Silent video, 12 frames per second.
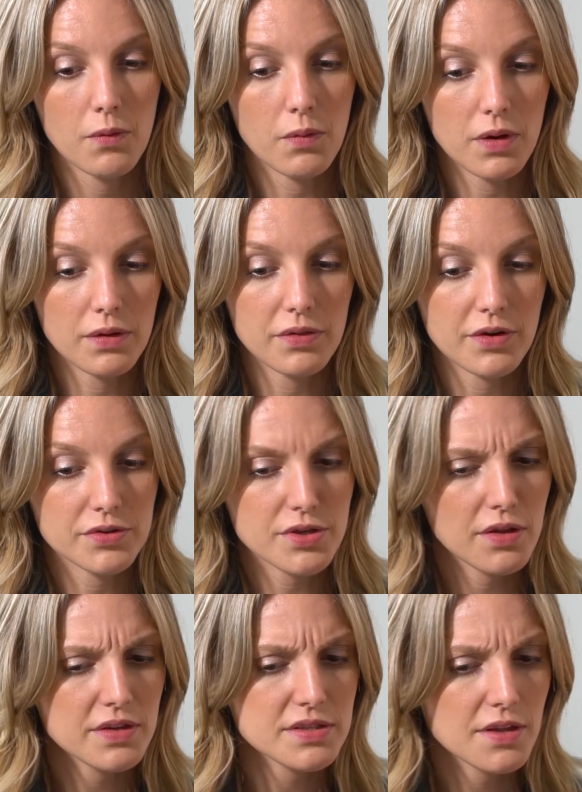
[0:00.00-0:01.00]
well, there's
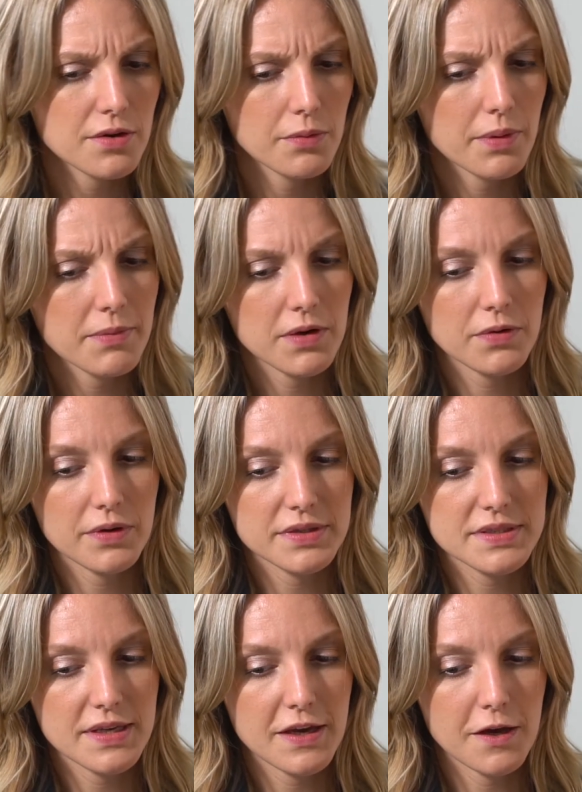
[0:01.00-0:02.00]
all these other women who are
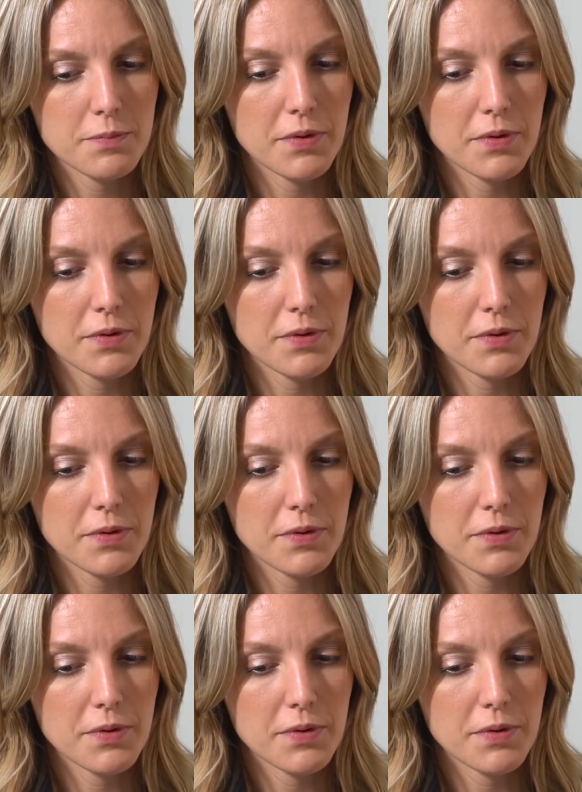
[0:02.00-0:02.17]
sick,